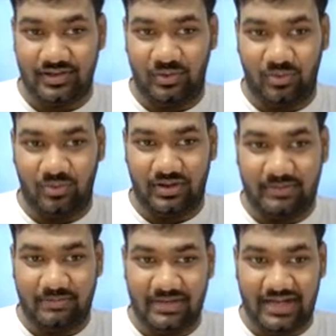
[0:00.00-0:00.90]
you
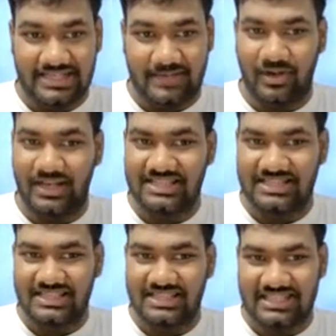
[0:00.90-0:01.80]
remember, guys, I'm not
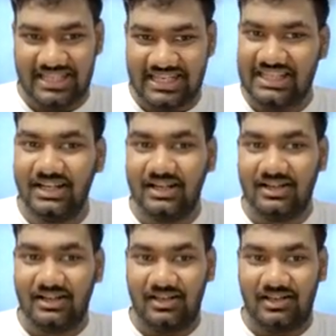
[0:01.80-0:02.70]
teaching the theory here.
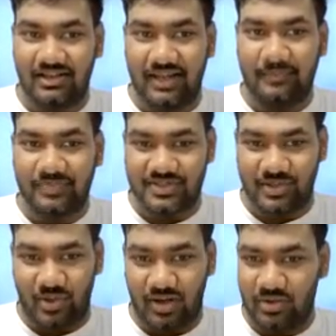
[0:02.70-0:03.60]
Okay, so
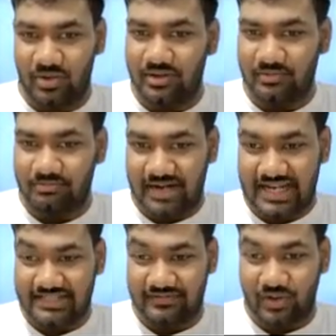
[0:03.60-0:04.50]
you all know no?
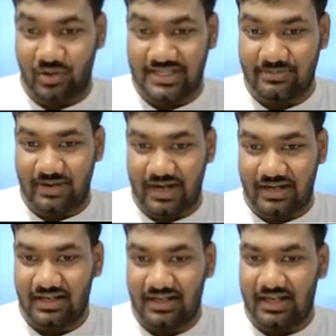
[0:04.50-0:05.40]
Price flow is what?
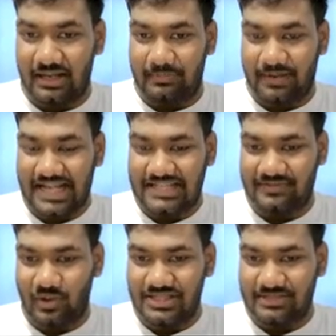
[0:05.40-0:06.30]
A price
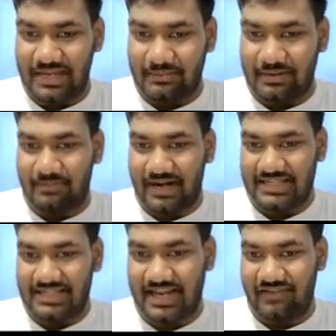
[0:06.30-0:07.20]
flow is a minimum
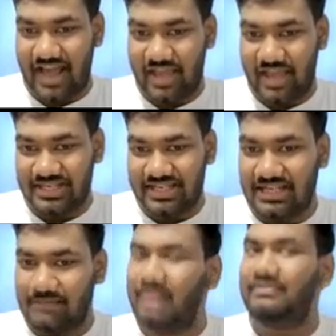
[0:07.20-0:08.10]
price, right? Where you set it
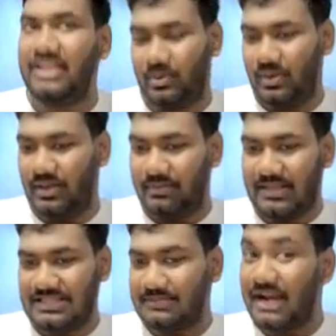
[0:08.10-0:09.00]
above the equilibrium.
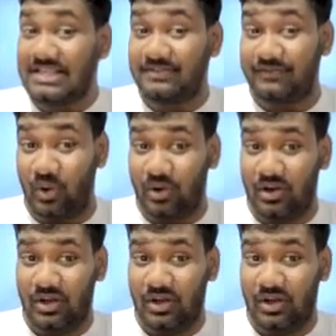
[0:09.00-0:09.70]
That's a price flow.